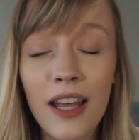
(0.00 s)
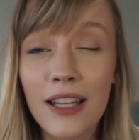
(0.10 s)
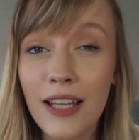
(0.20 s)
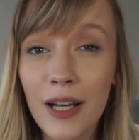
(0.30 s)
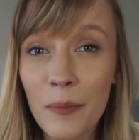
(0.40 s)

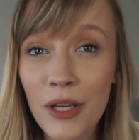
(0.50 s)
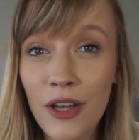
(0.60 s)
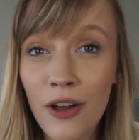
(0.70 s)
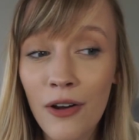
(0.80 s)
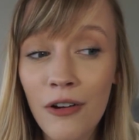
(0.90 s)
and letting me
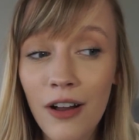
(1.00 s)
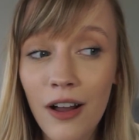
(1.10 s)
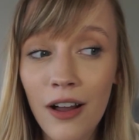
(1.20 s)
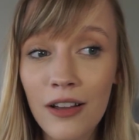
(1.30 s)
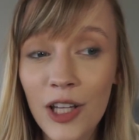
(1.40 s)
know
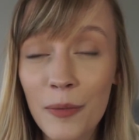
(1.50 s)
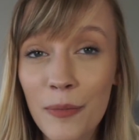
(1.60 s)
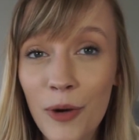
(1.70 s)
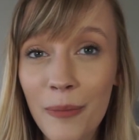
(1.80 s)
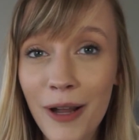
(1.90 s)
a little
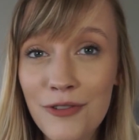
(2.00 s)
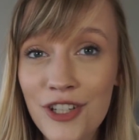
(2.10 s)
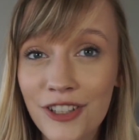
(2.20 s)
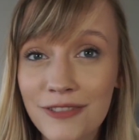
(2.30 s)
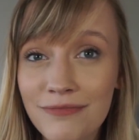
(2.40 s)
bit more
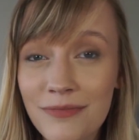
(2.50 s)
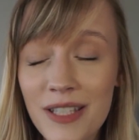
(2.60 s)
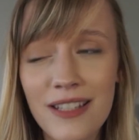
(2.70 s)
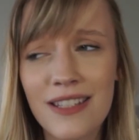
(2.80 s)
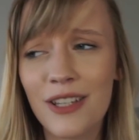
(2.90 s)
about you.
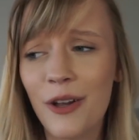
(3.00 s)
Since, you